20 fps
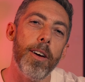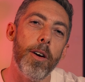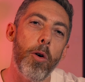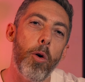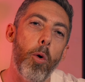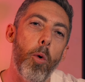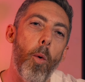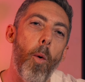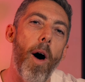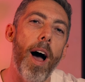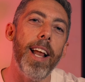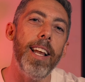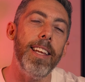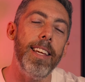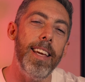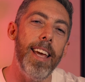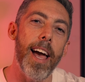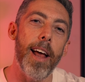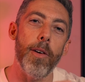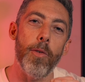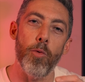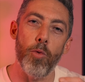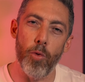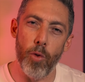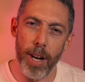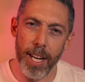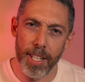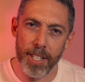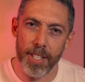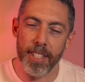quite yet
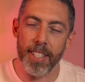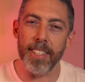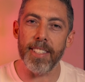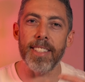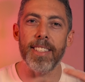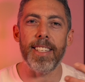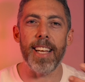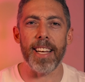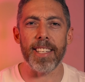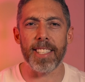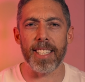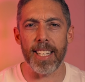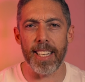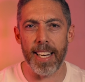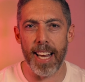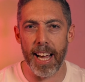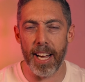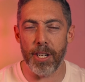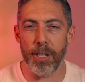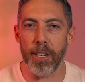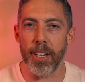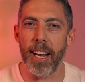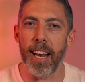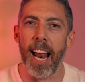reached its destination.